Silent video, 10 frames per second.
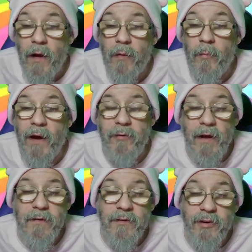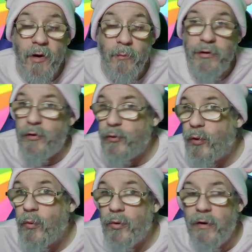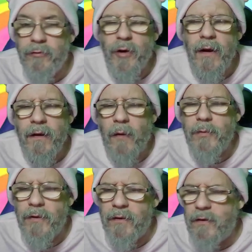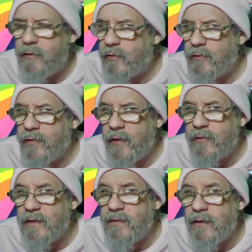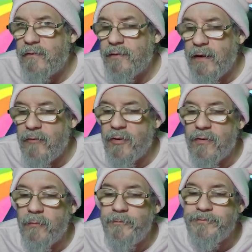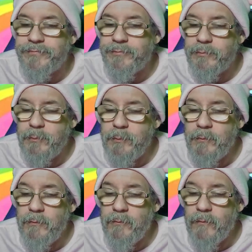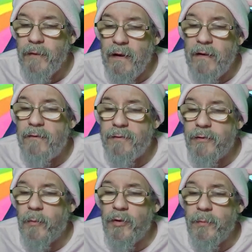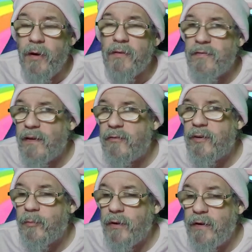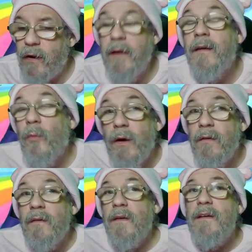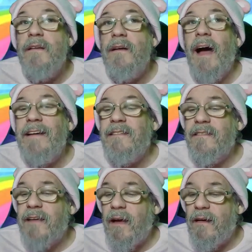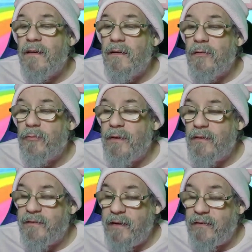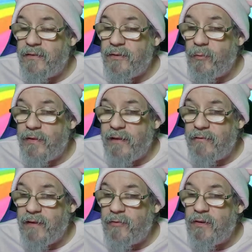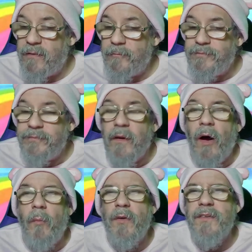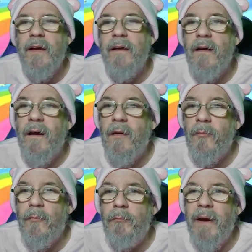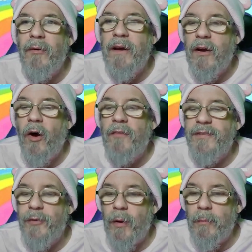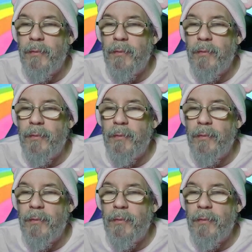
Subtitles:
I've had the Charms Unicorn. I've tried a couple of their different fluffy stuff flavors. And for the most part, the flavors are pretty good. You know what? I just got a realization to what that flavor is. Almost like berry cough syrup.